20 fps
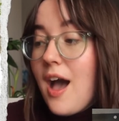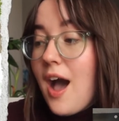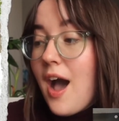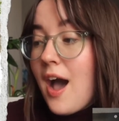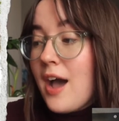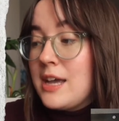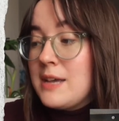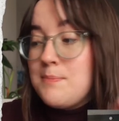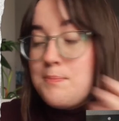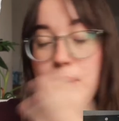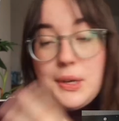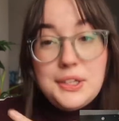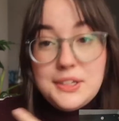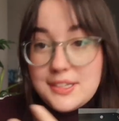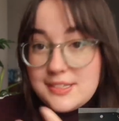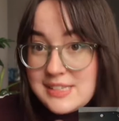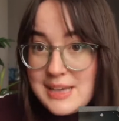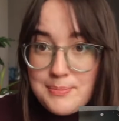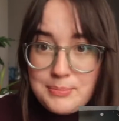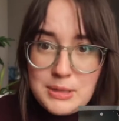I built
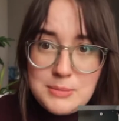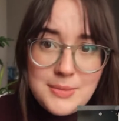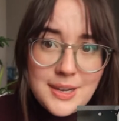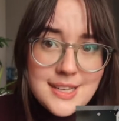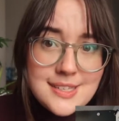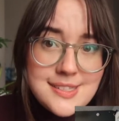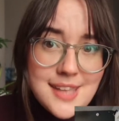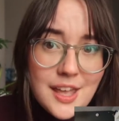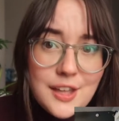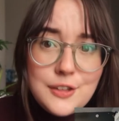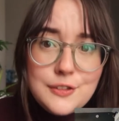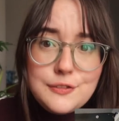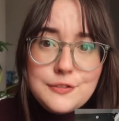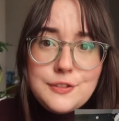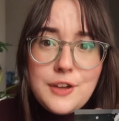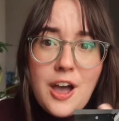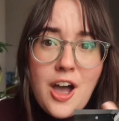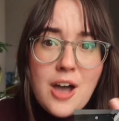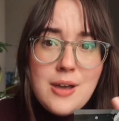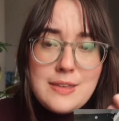this template myself.
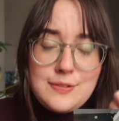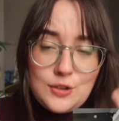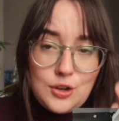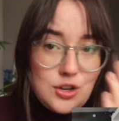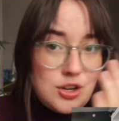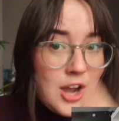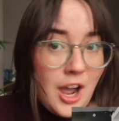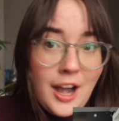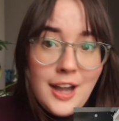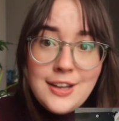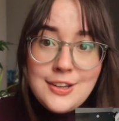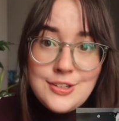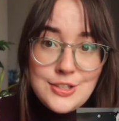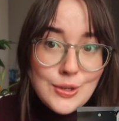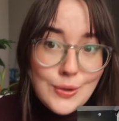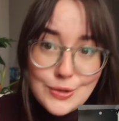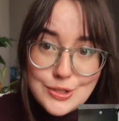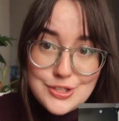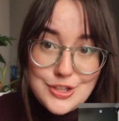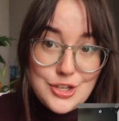If you're not
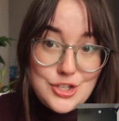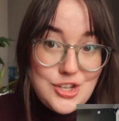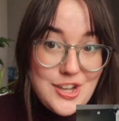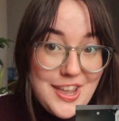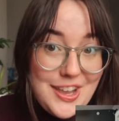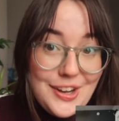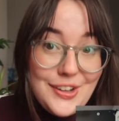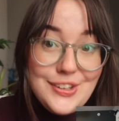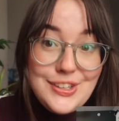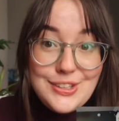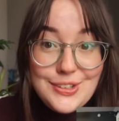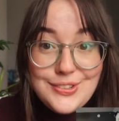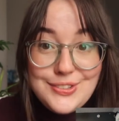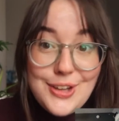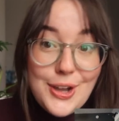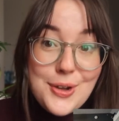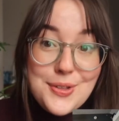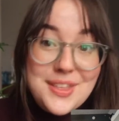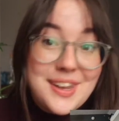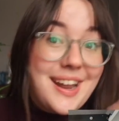new to the channel, you'll
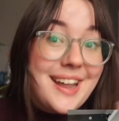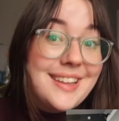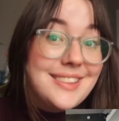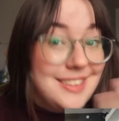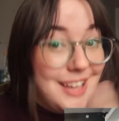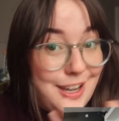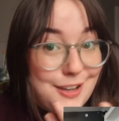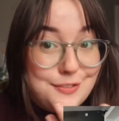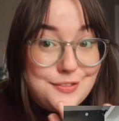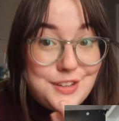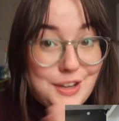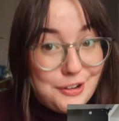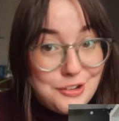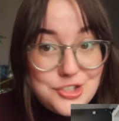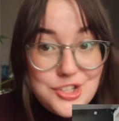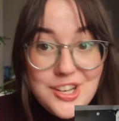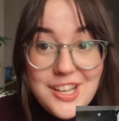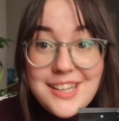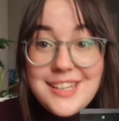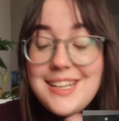know that I love
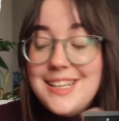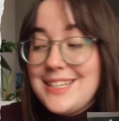Notion.